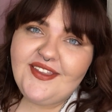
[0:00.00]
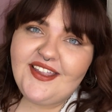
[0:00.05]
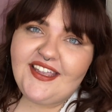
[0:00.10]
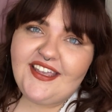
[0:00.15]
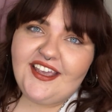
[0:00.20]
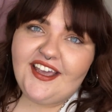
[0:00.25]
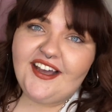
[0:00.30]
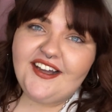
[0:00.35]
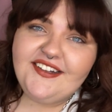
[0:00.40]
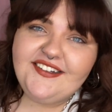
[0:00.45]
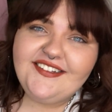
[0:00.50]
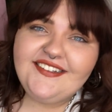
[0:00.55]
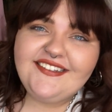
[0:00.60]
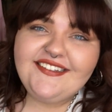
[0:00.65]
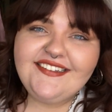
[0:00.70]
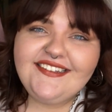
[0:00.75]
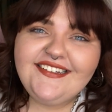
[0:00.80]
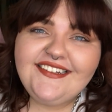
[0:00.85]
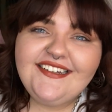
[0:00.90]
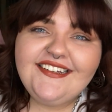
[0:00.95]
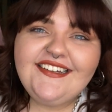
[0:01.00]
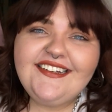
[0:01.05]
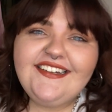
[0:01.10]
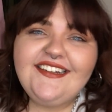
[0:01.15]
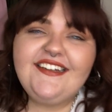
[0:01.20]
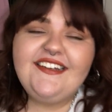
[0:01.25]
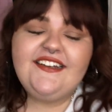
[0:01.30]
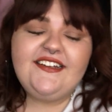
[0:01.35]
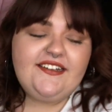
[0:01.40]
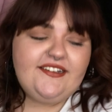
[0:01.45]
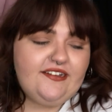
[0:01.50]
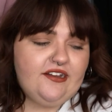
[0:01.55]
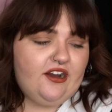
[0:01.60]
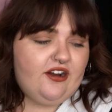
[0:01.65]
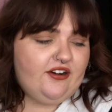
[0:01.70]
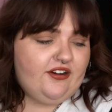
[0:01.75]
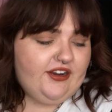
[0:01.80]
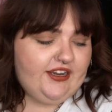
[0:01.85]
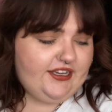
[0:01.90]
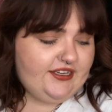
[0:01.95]
Yeah.
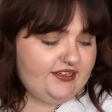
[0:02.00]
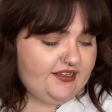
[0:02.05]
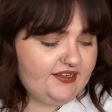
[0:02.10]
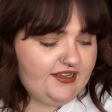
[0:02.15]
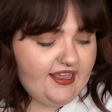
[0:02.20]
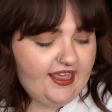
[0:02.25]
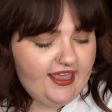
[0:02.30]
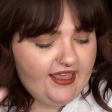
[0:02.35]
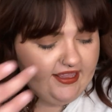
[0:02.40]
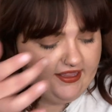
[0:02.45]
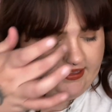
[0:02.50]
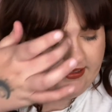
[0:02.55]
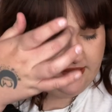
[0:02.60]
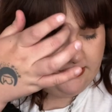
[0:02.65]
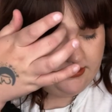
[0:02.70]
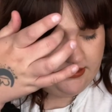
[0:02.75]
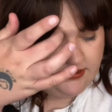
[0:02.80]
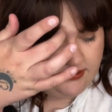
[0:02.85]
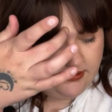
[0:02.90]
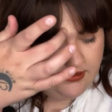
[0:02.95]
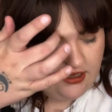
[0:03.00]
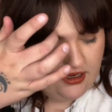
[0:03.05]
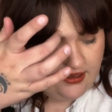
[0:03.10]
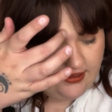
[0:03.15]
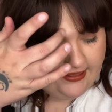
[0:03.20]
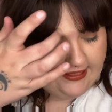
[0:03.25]
Alright, and our